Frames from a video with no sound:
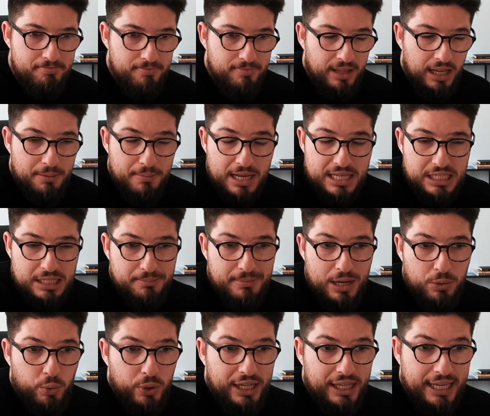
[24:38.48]
imagine my
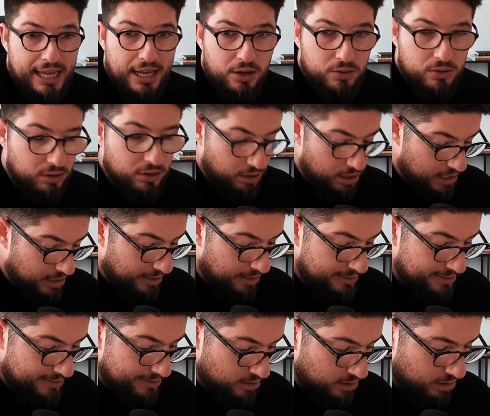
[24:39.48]
winning angle
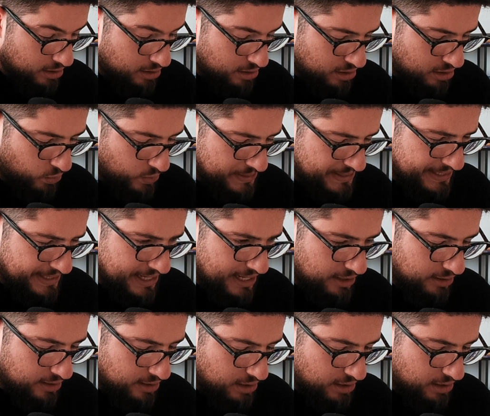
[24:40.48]
is, we said,